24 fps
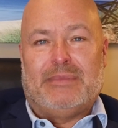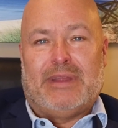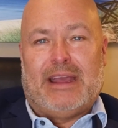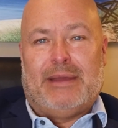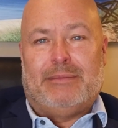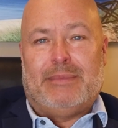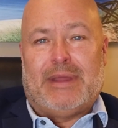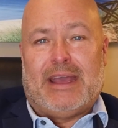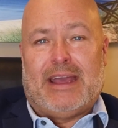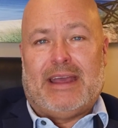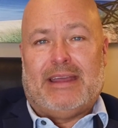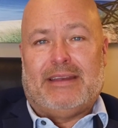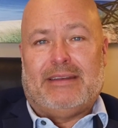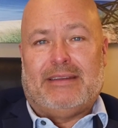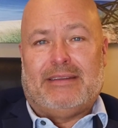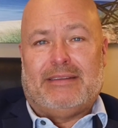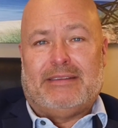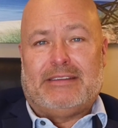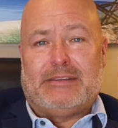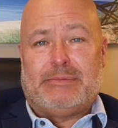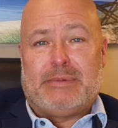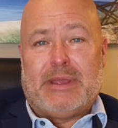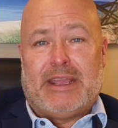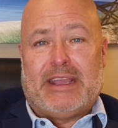I'm not
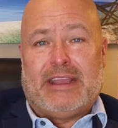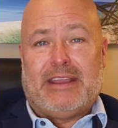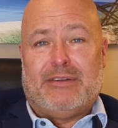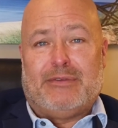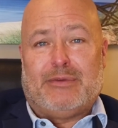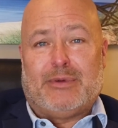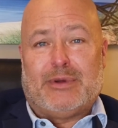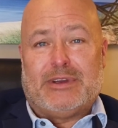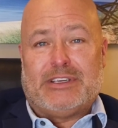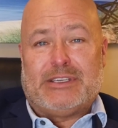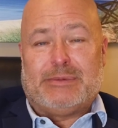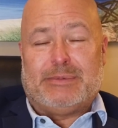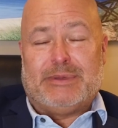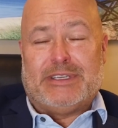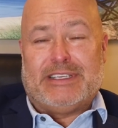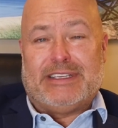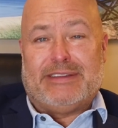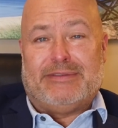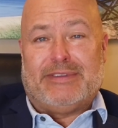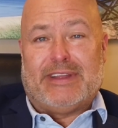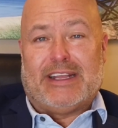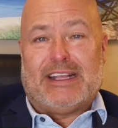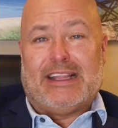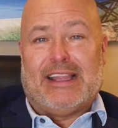speaking for a
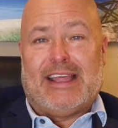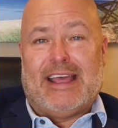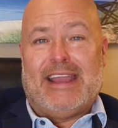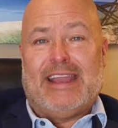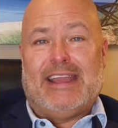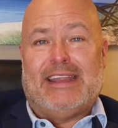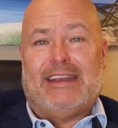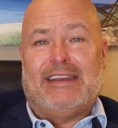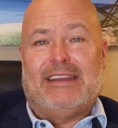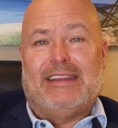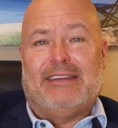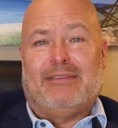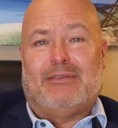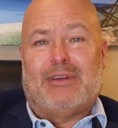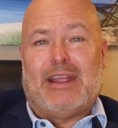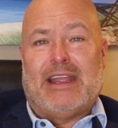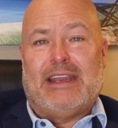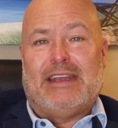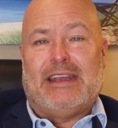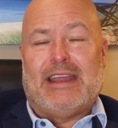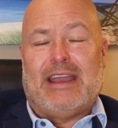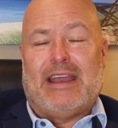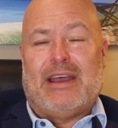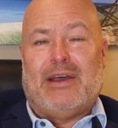specific client
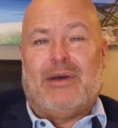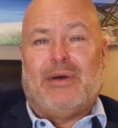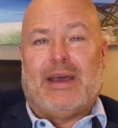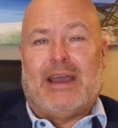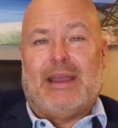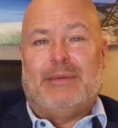right now.